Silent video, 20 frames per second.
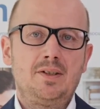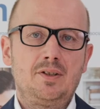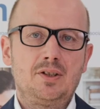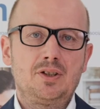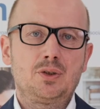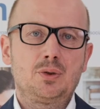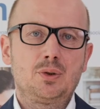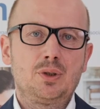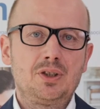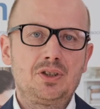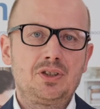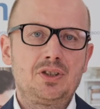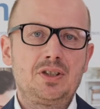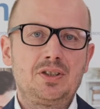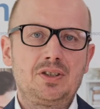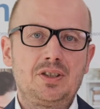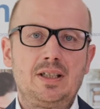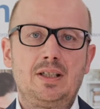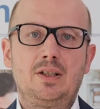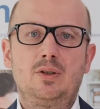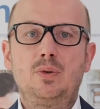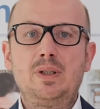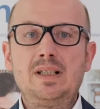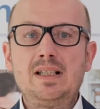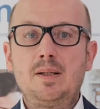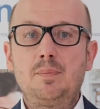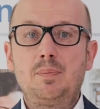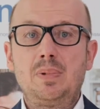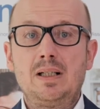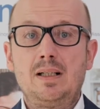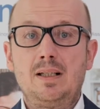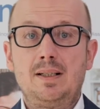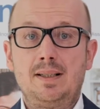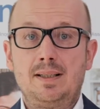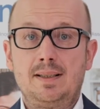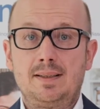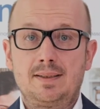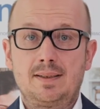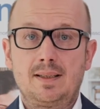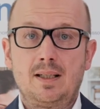resources in greener
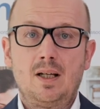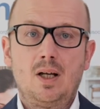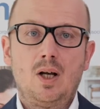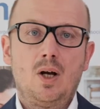buildings